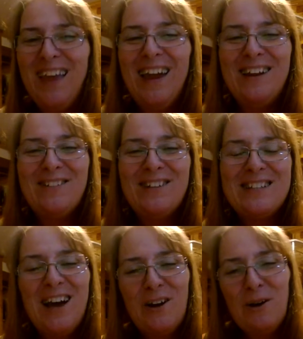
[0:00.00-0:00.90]
Anyways,
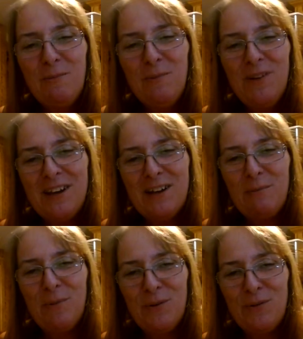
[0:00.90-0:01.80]
I hope you had a
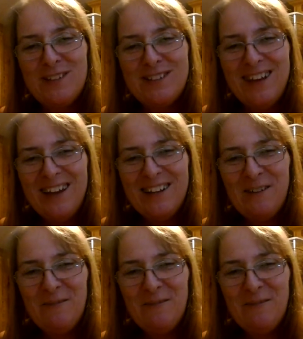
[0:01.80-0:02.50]
beautiful day.